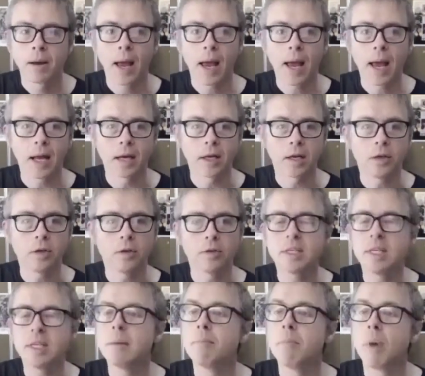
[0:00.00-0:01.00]
And you
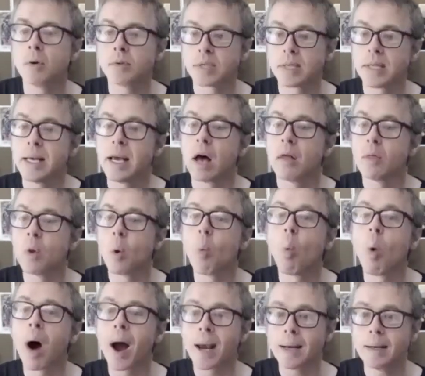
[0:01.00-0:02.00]
see them mostly on the
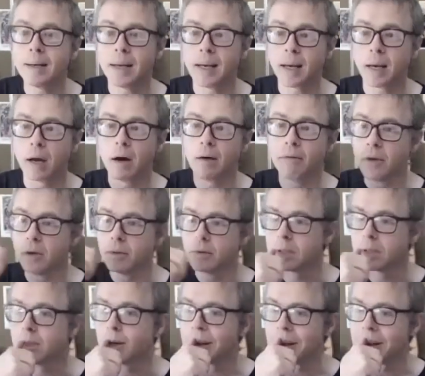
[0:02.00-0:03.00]
winding of
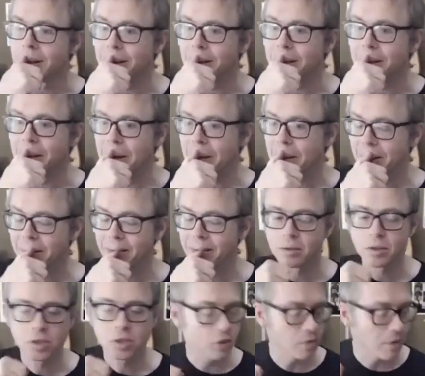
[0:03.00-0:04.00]
those darker
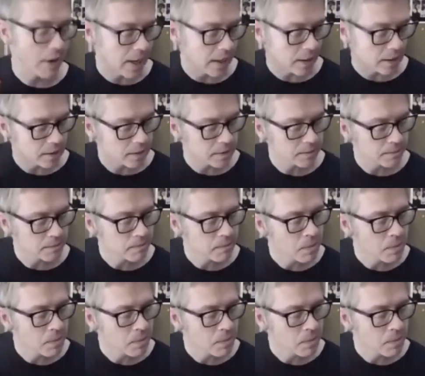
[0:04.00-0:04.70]
strings.